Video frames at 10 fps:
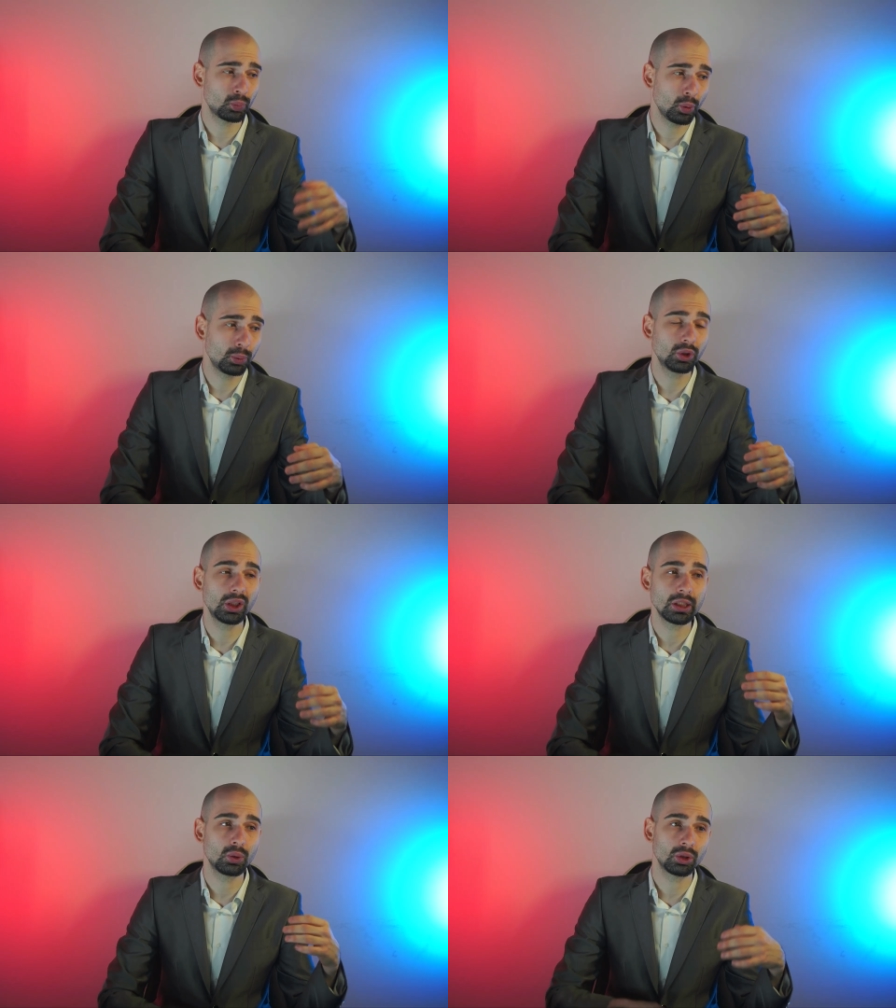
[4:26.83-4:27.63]
popular,
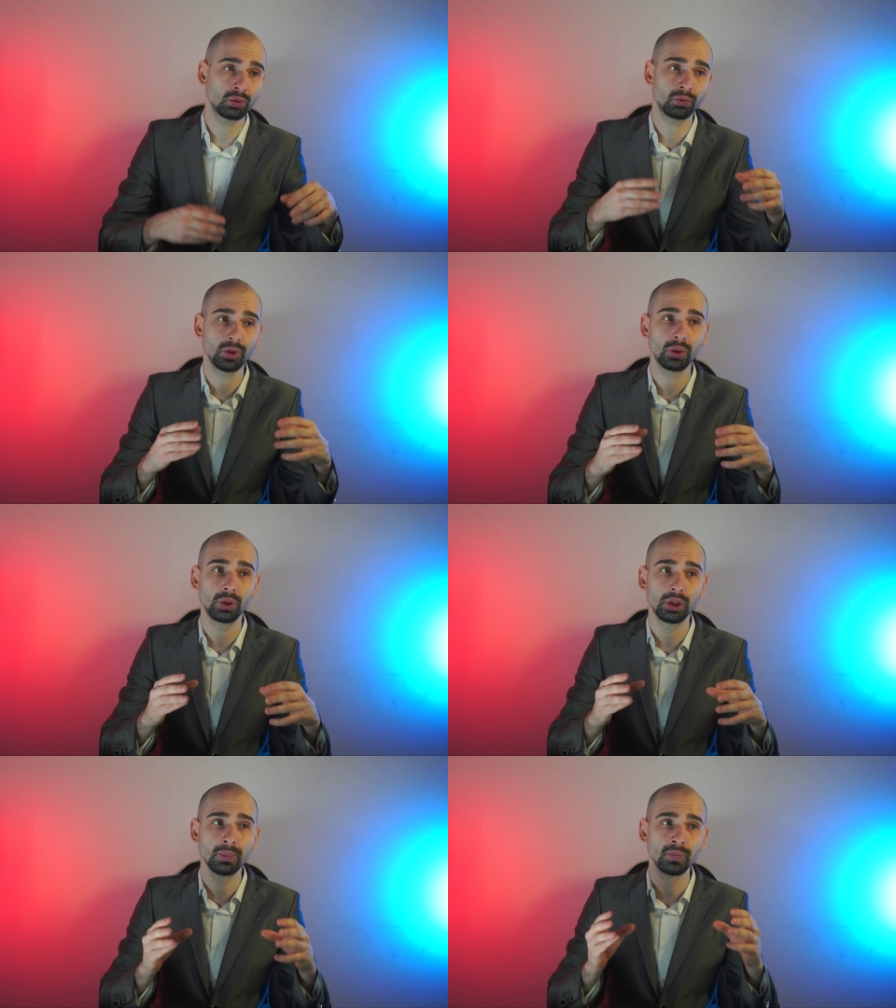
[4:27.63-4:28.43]
you can
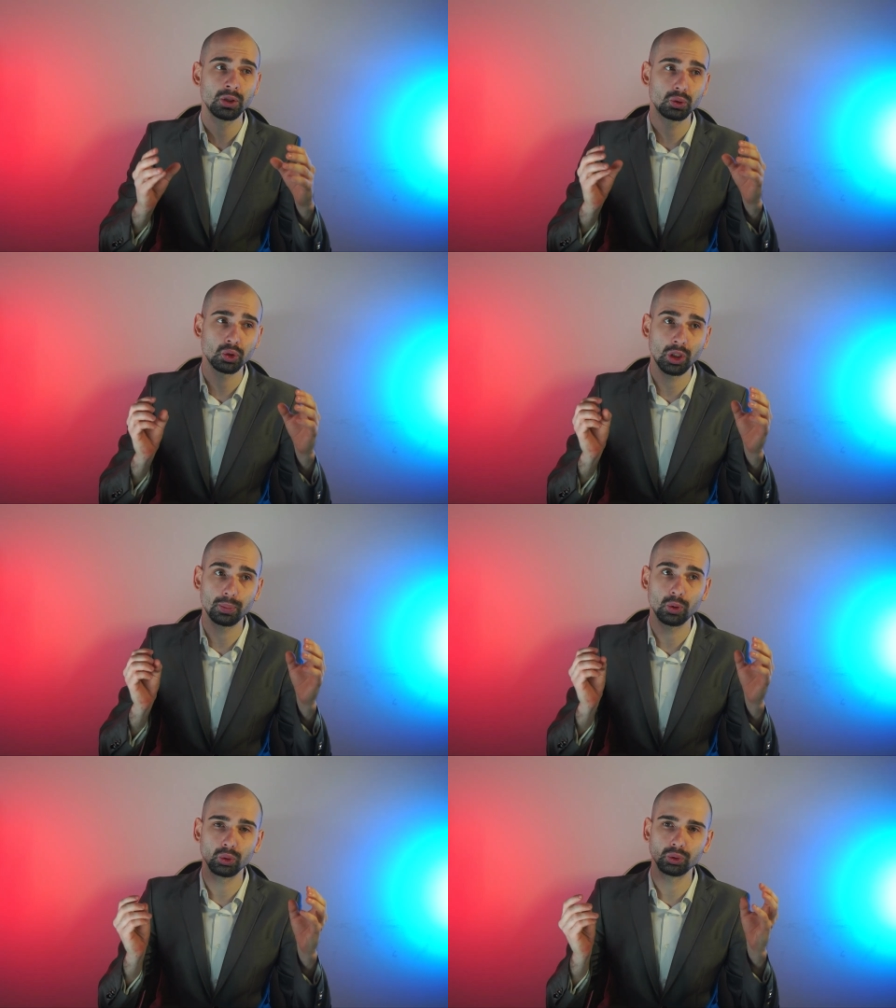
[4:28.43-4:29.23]
configure it to scrub
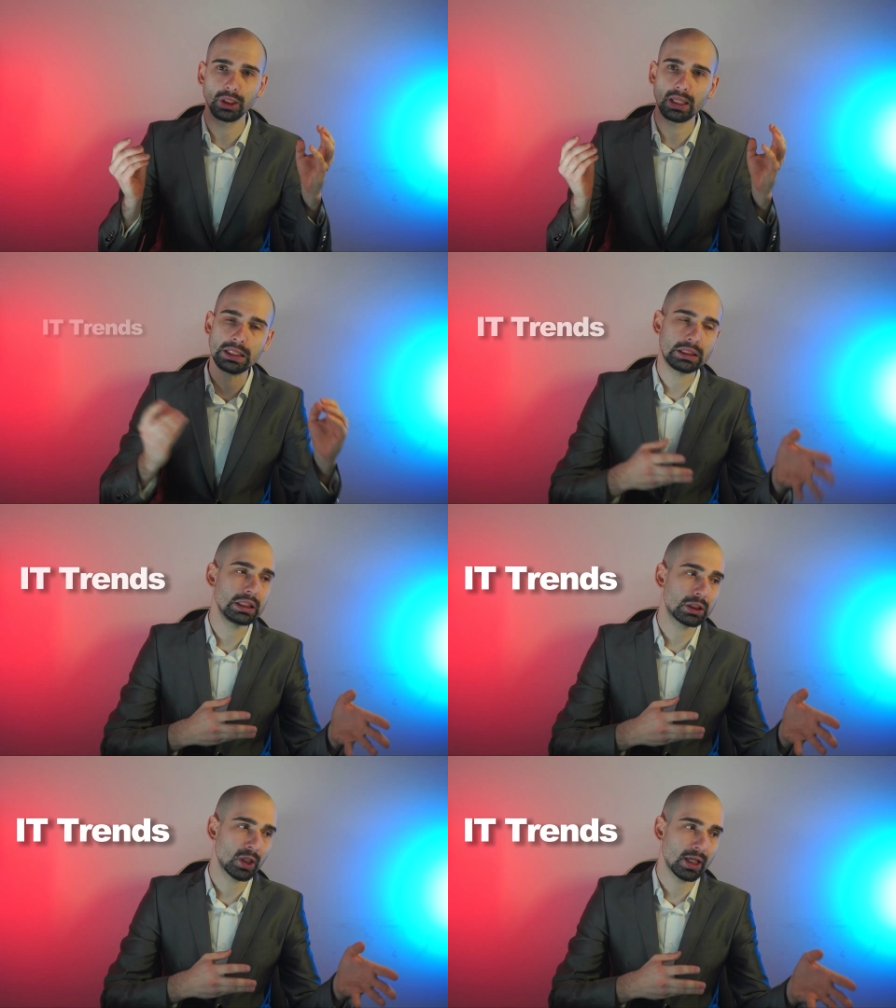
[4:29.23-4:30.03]
only I T
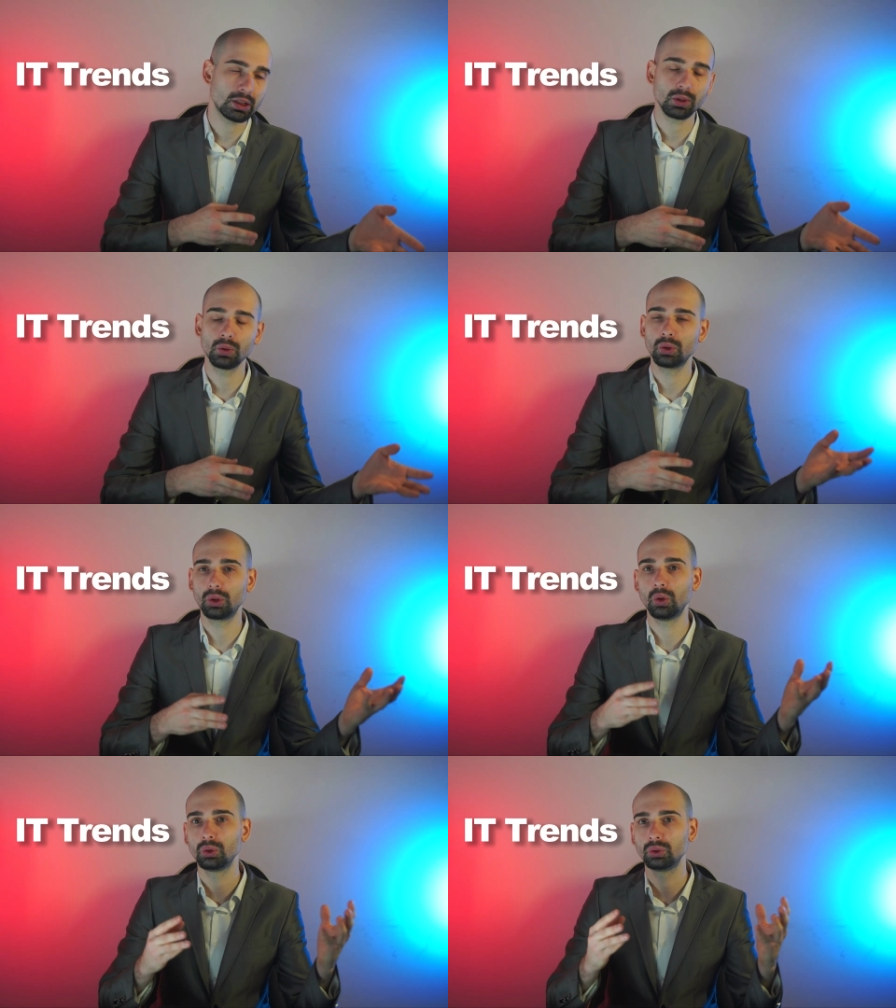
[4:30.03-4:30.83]
trends or
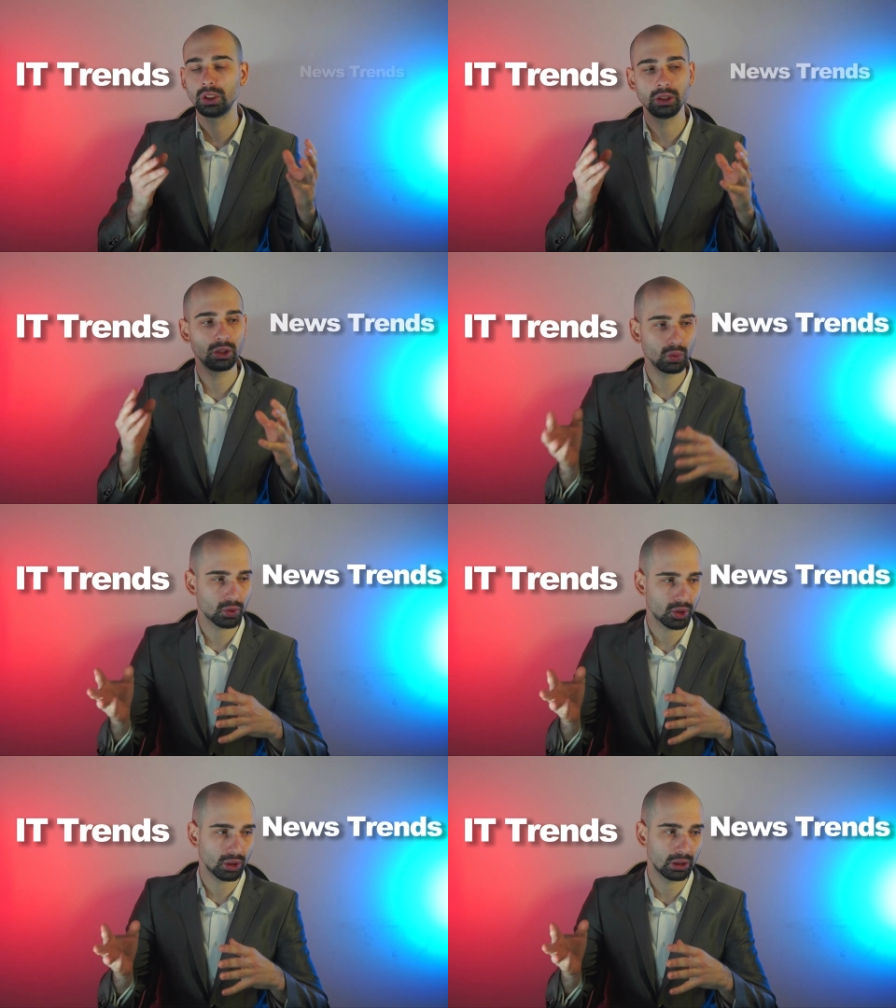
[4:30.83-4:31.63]
only
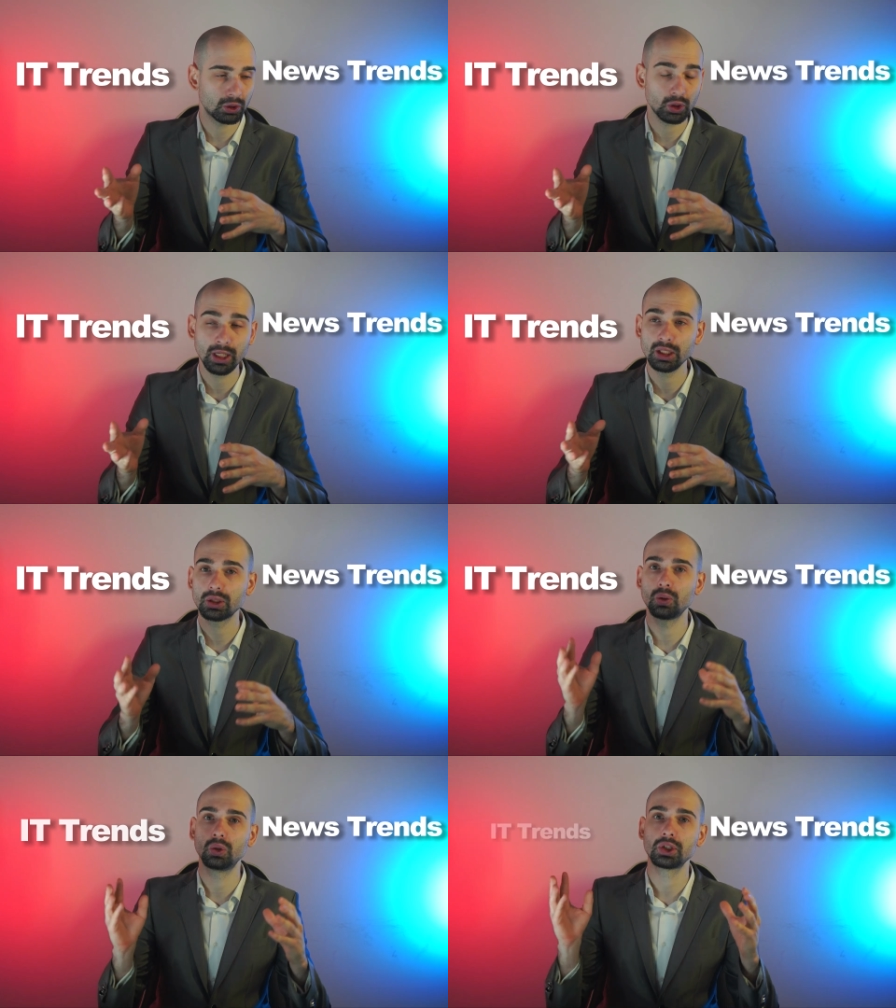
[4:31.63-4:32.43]
news uh, trends
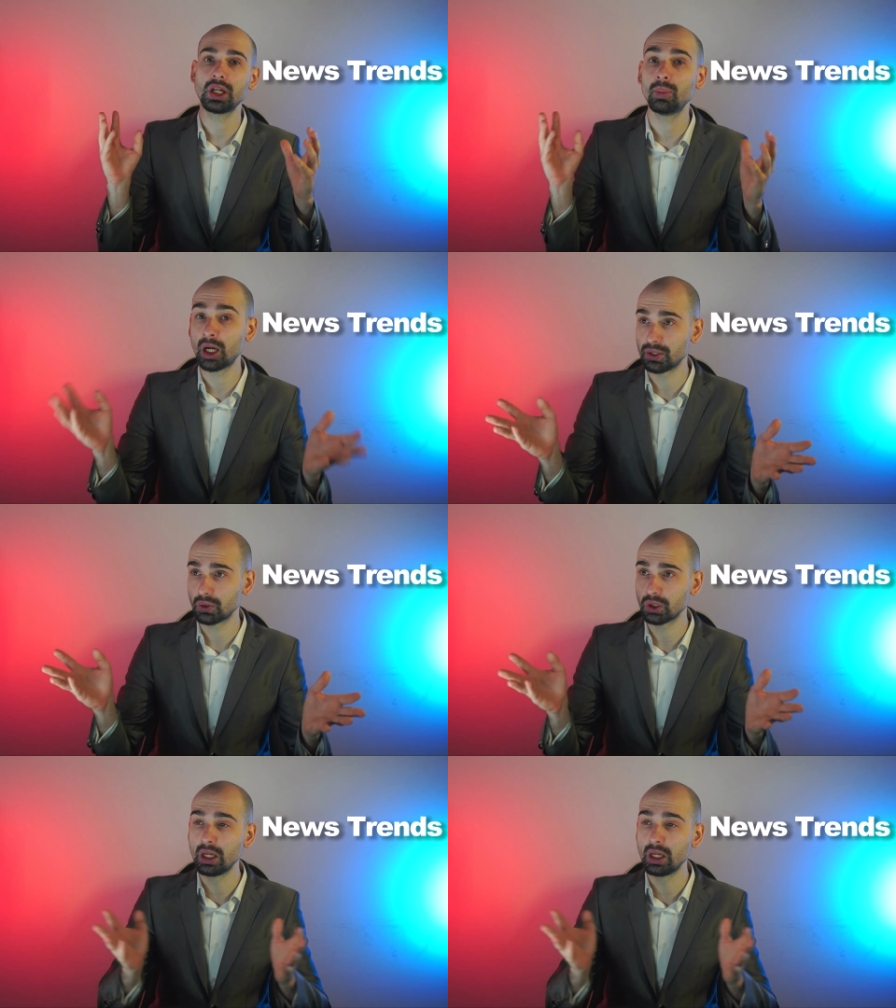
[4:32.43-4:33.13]
or some others.